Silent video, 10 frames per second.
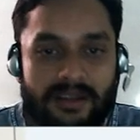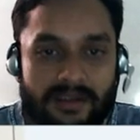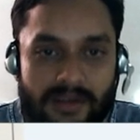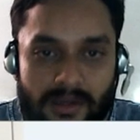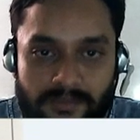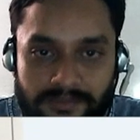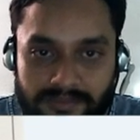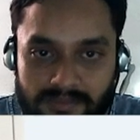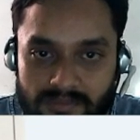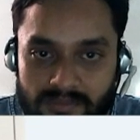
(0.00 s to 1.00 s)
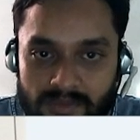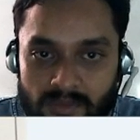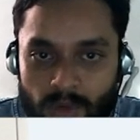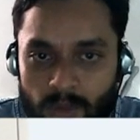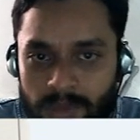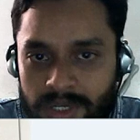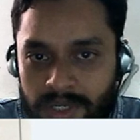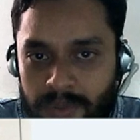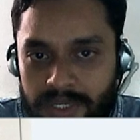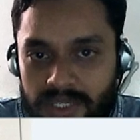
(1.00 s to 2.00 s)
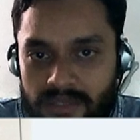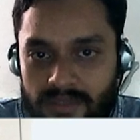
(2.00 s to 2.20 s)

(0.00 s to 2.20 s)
Now from here to here,